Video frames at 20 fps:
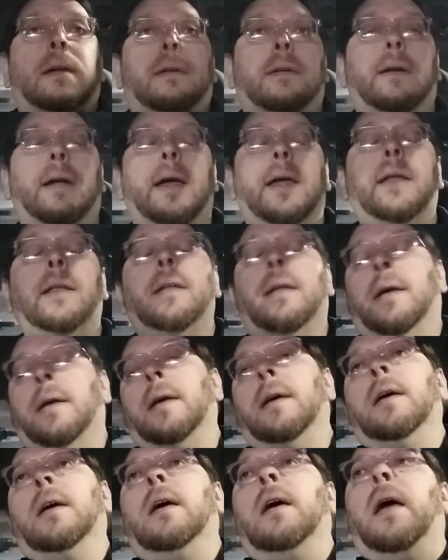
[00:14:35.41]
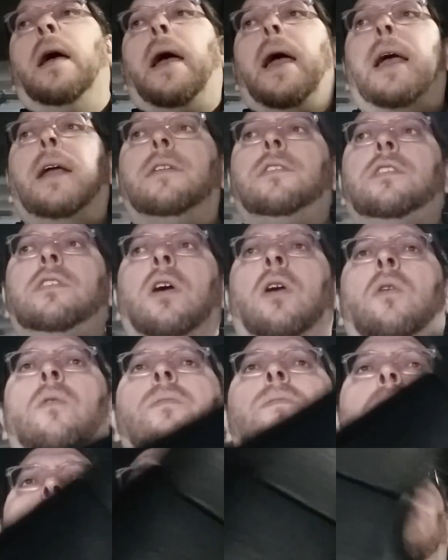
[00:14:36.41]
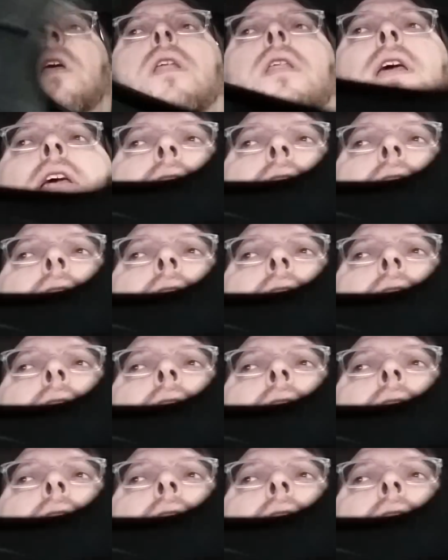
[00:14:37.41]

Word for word: right? And so one of the